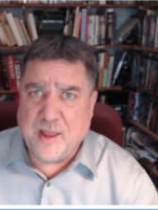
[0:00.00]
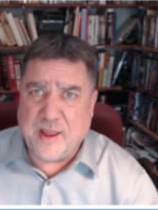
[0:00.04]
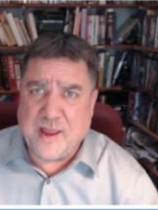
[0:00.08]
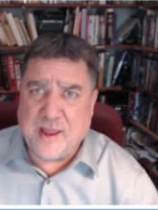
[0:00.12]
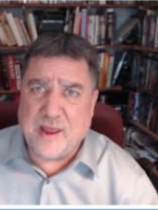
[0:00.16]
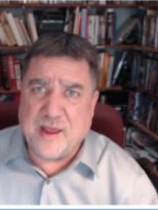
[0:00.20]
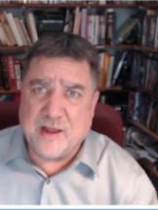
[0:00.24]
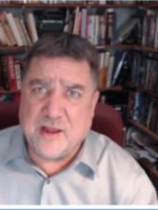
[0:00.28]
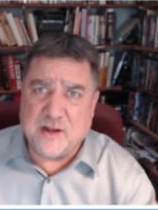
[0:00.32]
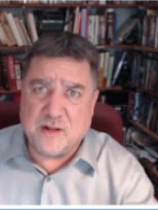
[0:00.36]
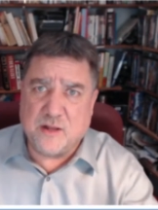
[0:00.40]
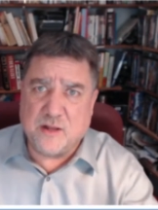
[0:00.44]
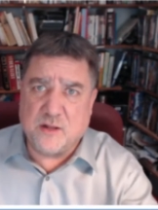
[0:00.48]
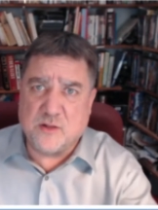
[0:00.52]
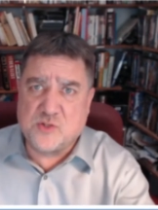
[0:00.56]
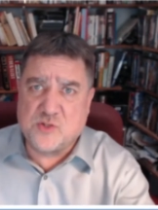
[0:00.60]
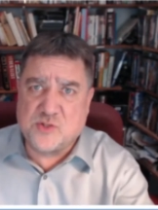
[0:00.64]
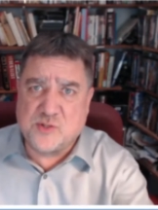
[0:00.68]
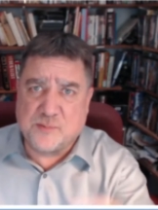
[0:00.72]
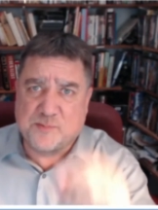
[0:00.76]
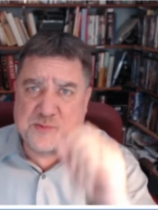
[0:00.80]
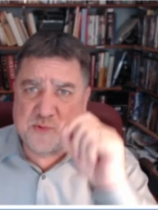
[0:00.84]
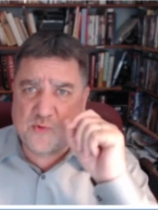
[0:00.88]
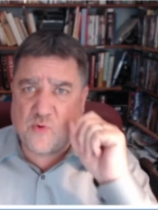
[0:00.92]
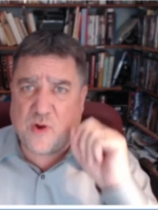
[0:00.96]
And
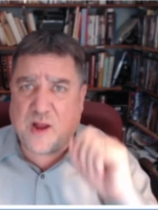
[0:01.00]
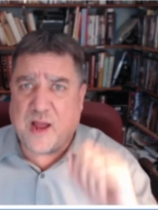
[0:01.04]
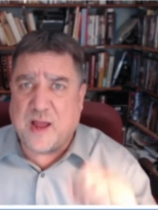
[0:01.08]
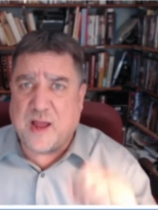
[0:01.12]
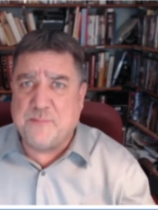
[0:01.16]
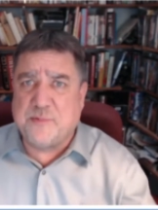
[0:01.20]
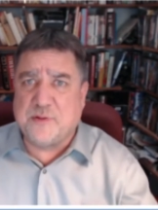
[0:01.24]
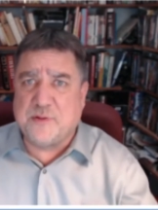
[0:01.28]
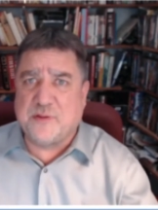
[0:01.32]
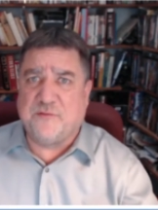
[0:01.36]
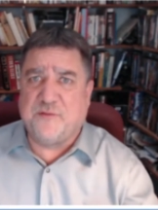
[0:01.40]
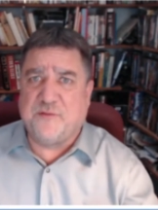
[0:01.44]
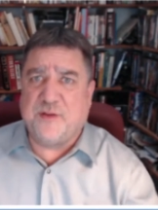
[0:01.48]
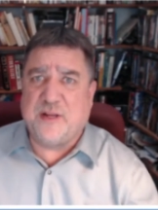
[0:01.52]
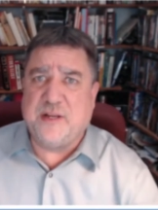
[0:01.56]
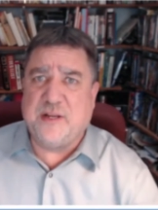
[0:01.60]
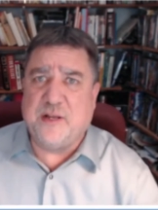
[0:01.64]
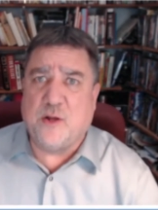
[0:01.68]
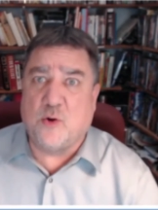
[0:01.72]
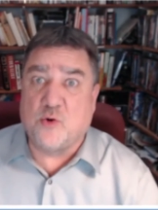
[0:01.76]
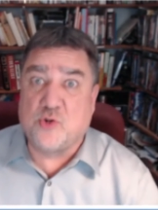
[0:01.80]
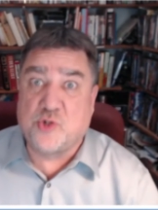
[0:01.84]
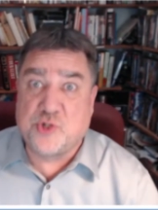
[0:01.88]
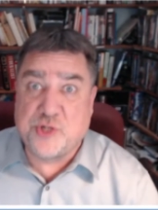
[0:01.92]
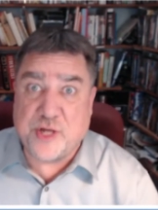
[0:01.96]
subscribe to the
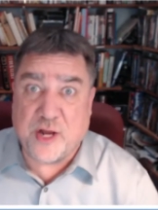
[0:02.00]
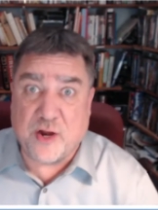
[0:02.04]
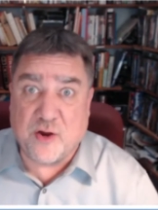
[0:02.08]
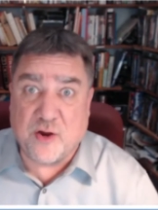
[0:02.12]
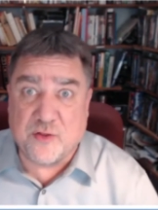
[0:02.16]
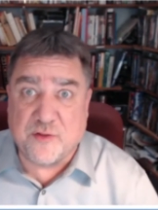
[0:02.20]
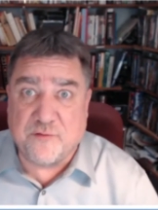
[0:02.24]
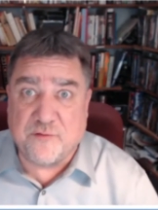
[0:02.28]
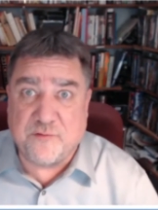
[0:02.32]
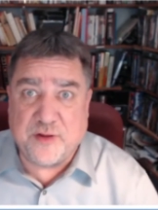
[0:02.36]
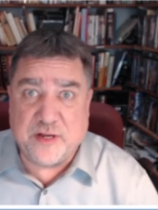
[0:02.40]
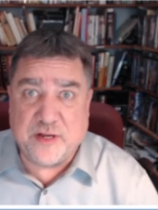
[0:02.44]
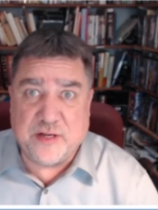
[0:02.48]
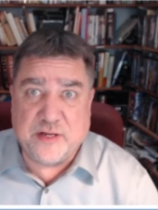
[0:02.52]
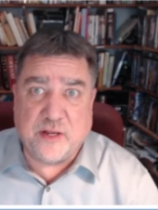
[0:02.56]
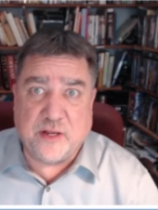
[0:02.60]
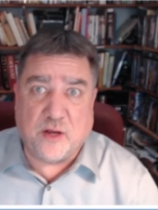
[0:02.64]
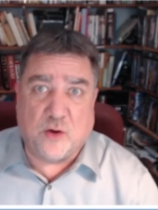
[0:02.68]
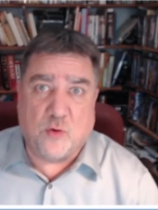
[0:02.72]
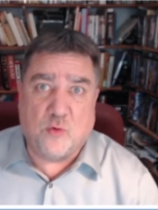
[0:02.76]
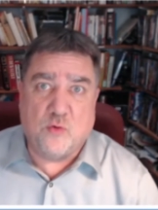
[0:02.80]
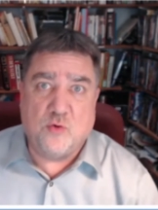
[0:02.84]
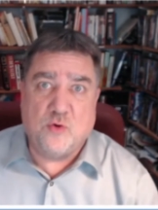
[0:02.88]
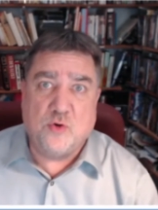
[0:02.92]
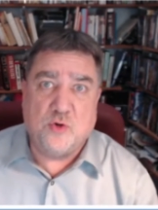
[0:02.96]
video. Share the
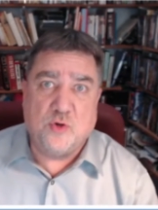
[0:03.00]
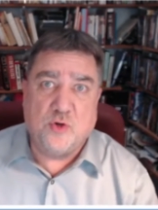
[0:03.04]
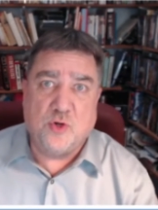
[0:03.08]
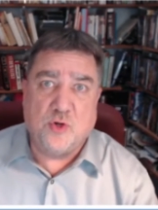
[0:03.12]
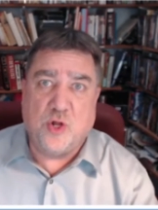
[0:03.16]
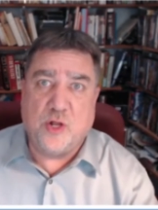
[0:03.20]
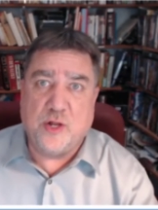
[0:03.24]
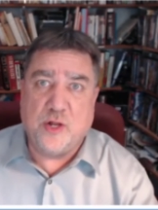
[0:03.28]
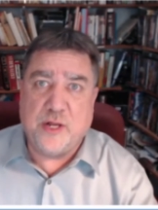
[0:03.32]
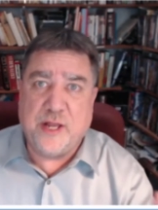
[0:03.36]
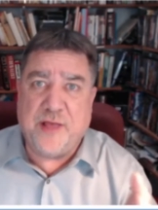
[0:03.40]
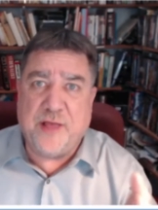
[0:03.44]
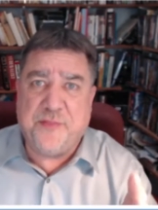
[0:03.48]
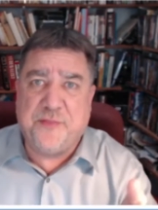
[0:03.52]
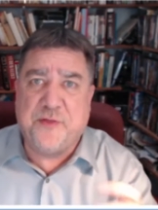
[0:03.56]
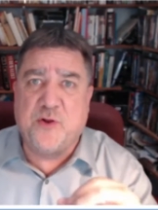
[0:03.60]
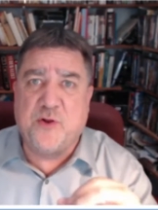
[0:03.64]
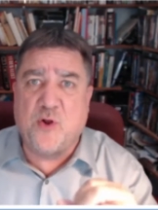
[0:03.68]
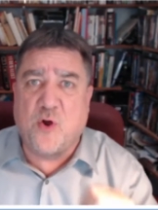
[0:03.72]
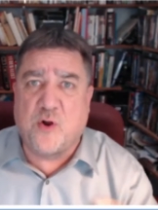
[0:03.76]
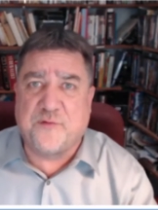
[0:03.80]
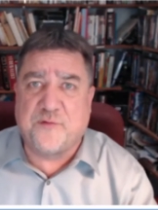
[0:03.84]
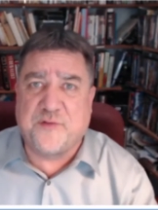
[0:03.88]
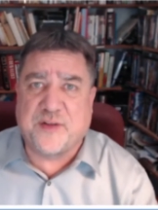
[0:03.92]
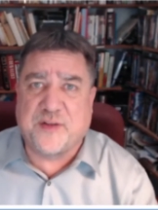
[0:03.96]
video. Hit the
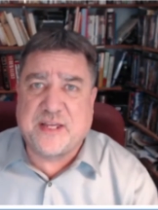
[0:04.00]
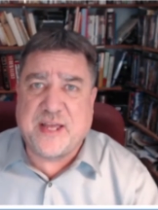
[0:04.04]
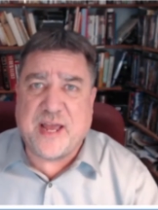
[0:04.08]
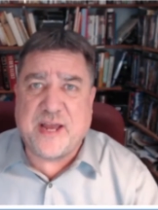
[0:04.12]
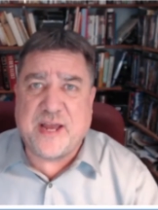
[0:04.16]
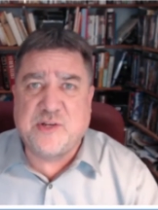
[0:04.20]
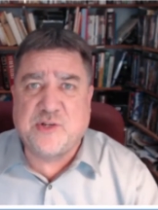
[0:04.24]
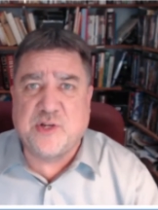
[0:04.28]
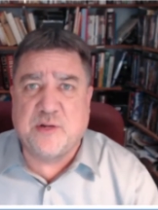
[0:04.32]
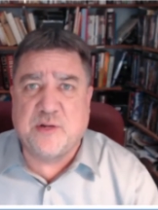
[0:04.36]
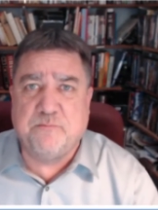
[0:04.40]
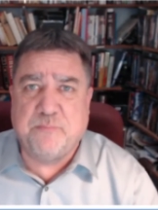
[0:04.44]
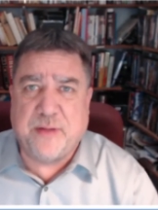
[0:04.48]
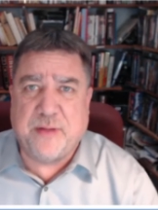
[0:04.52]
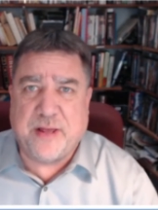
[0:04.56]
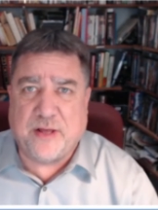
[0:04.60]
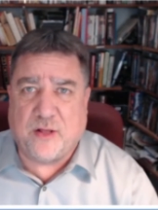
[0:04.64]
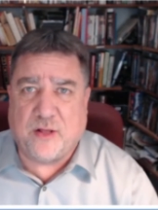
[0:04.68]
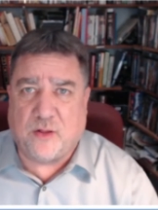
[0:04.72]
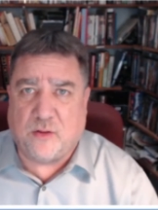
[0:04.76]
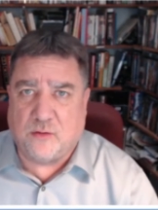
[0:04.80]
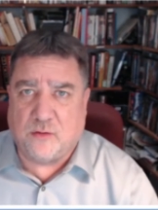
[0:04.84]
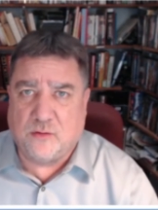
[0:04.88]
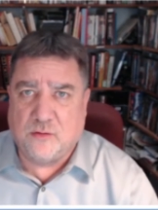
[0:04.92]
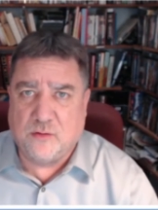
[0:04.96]
notification
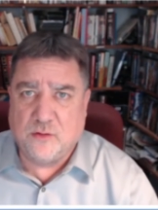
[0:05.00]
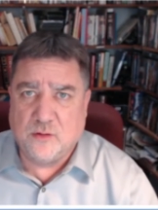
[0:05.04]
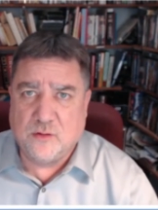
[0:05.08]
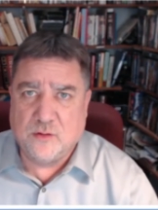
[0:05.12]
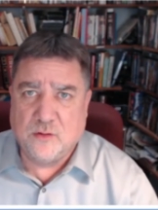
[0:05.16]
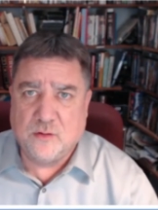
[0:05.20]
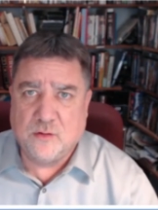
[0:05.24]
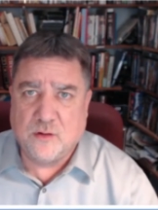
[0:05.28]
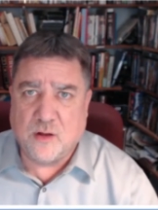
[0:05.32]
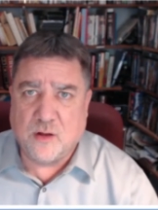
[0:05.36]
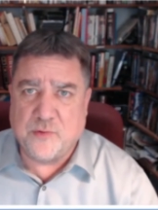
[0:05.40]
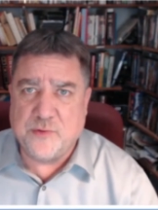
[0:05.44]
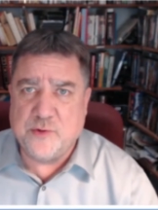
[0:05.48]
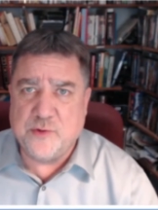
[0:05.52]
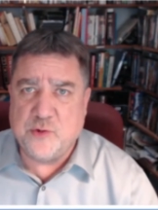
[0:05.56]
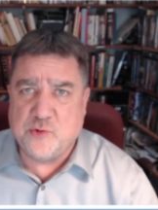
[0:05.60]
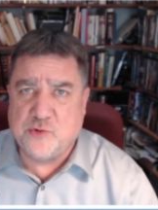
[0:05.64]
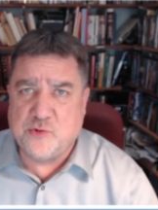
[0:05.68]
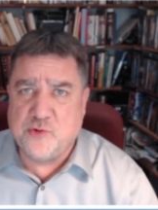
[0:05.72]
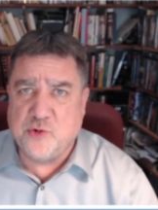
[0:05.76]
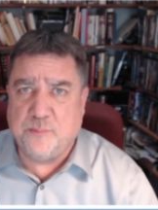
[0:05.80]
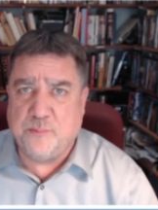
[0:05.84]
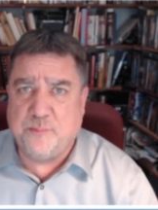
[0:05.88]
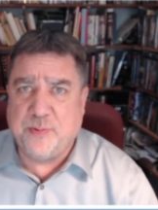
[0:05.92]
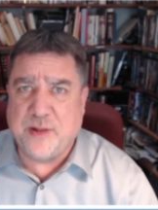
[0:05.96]
bell on the
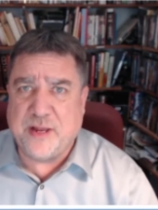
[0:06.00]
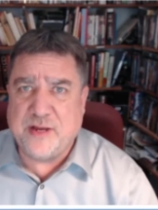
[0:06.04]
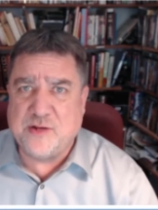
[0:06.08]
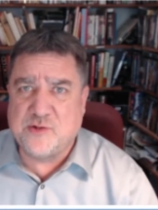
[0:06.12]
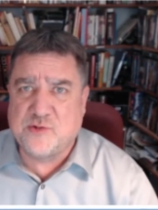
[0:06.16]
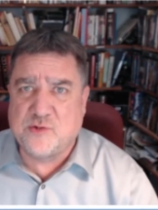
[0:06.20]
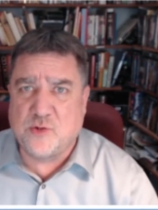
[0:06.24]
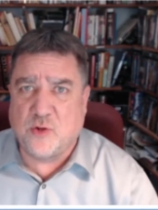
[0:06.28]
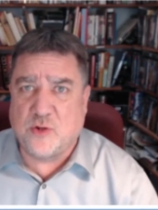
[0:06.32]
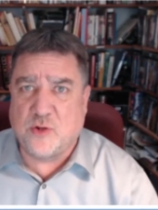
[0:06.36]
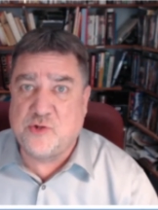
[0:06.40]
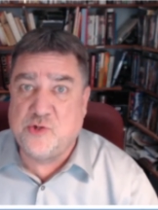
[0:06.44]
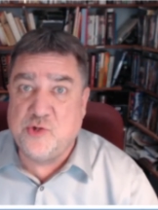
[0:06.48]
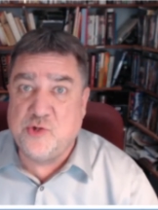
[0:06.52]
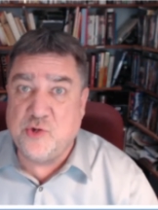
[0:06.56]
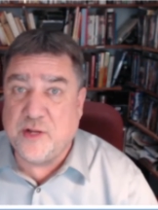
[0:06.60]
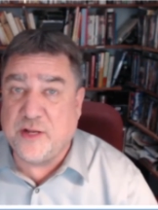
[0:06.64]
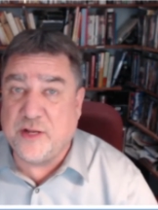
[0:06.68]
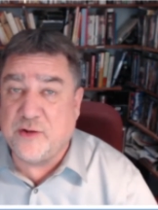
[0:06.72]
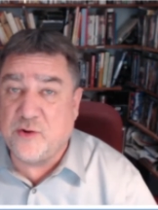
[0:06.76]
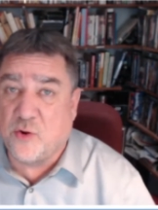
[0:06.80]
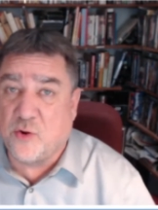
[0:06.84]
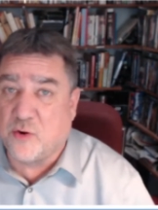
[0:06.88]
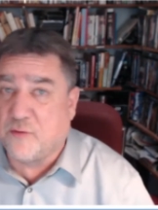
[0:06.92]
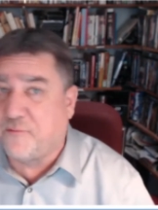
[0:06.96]
YouTube page so that you
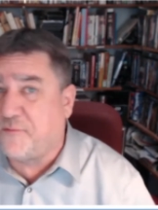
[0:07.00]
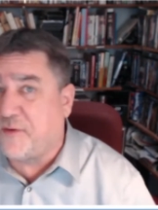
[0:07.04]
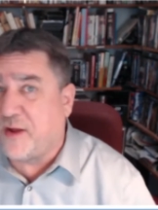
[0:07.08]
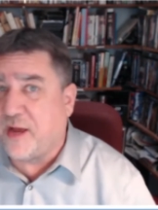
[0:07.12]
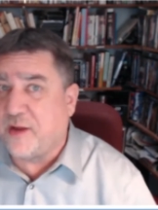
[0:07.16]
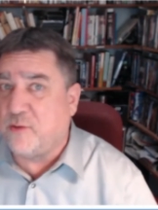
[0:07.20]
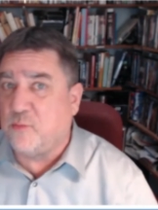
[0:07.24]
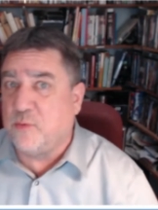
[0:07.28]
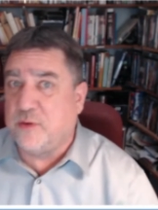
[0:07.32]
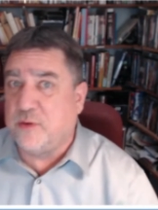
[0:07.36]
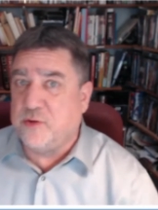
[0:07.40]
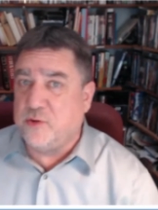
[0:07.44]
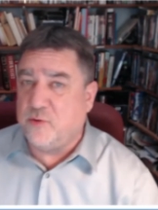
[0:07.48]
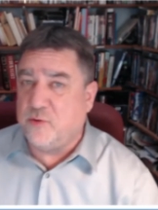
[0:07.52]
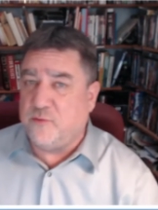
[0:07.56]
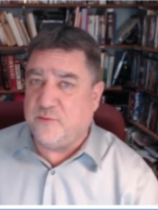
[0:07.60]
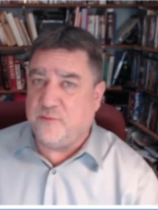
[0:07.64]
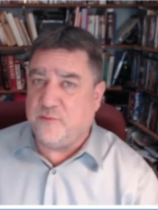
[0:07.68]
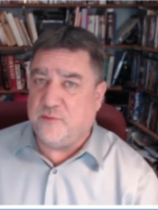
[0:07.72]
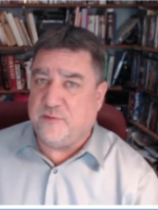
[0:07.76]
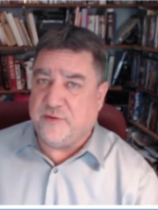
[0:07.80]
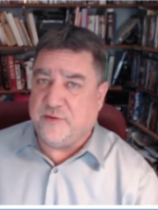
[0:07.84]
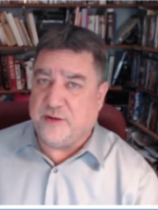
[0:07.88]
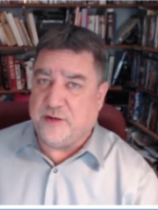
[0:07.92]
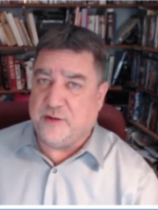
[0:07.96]
get notified when
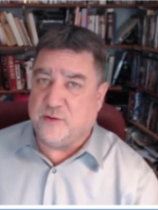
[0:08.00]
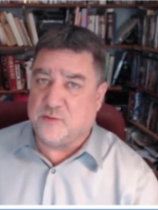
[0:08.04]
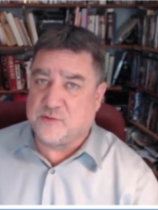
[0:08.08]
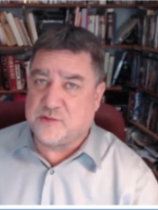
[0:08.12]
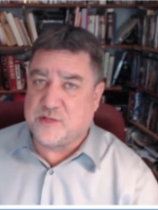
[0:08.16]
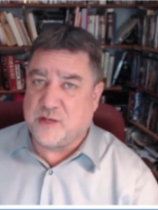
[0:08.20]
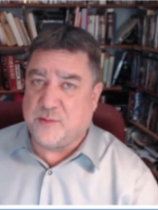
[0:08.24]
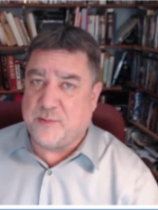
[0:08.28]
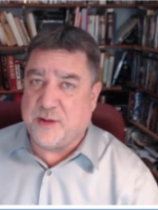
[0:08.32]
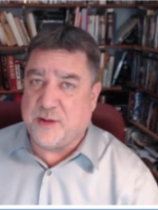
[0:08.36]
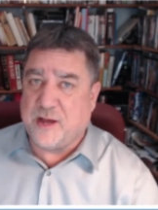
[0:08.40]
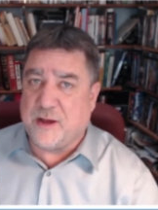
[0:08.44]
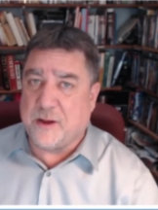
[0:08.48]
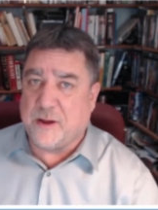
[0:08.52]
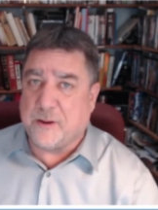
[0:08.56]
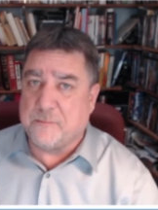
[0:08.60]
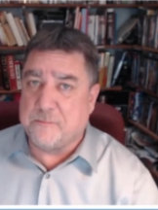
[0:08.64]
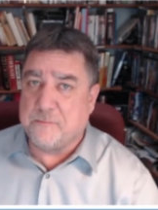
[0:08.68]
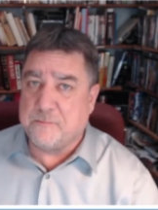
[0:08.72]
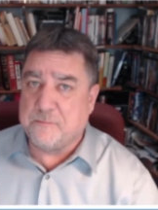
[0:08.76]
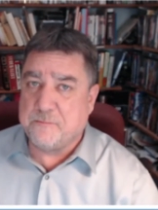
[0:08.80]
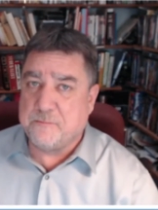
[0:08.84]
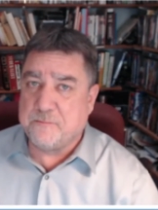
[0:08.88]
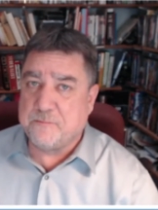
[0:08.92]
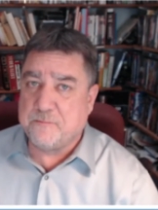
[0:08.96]
new videos come out.
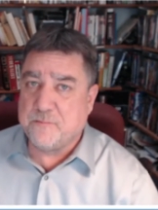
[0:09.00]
